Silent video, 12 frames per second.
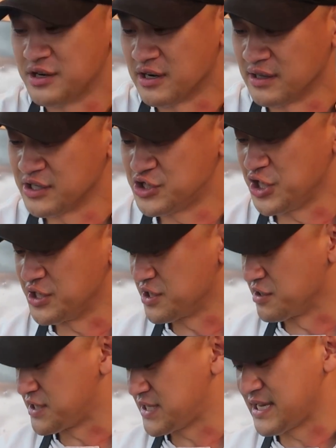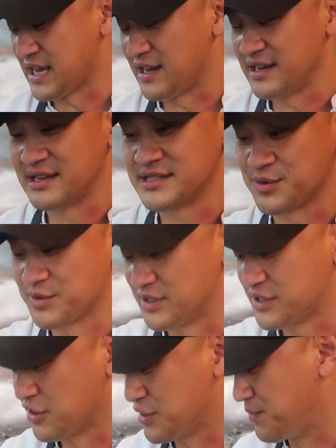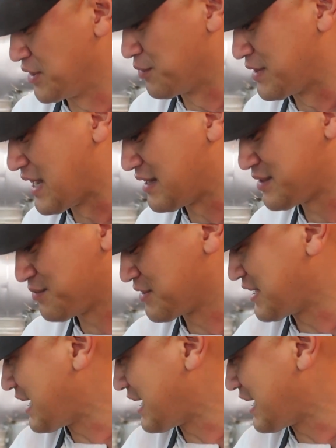garlic, ginger, scallion. So we're gonna start to build with that. So we're